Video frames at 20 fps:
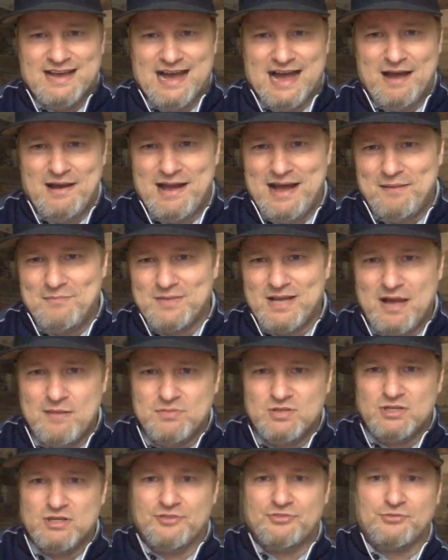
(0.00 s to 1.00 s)

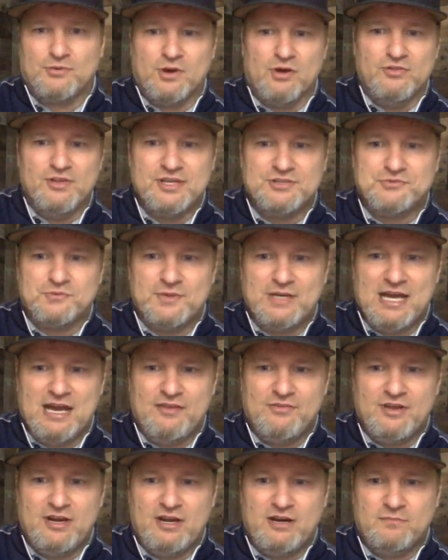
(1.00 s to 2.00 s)
I'm going to throw this one
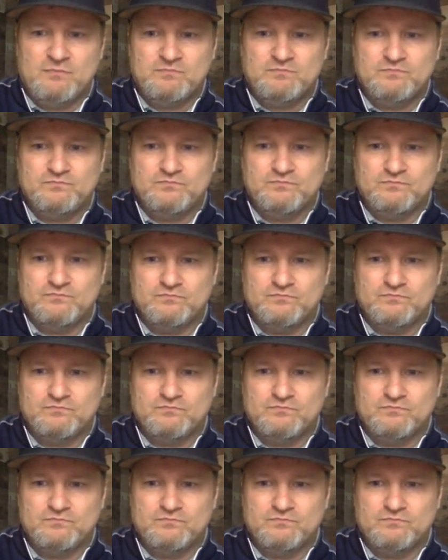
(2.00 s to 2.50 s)
out there.